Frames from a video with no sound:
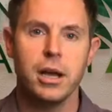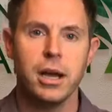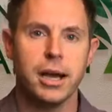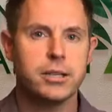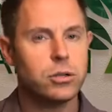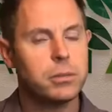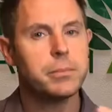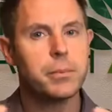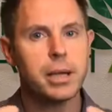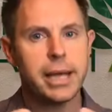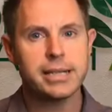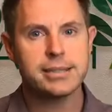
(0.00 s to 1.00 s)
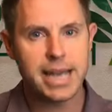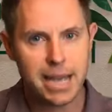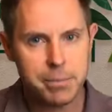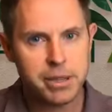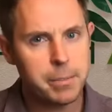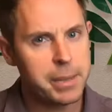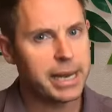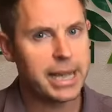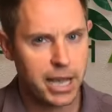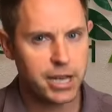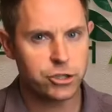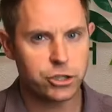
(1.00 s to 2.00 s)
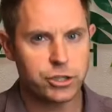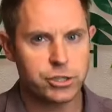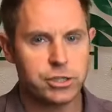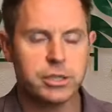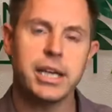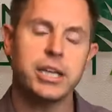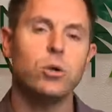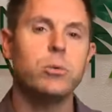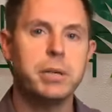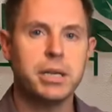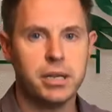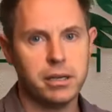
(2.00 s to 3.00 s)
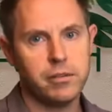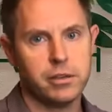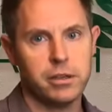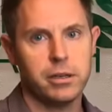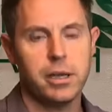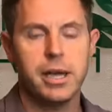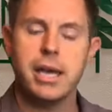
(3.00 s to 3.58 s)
I told him, examine the medications that you would be given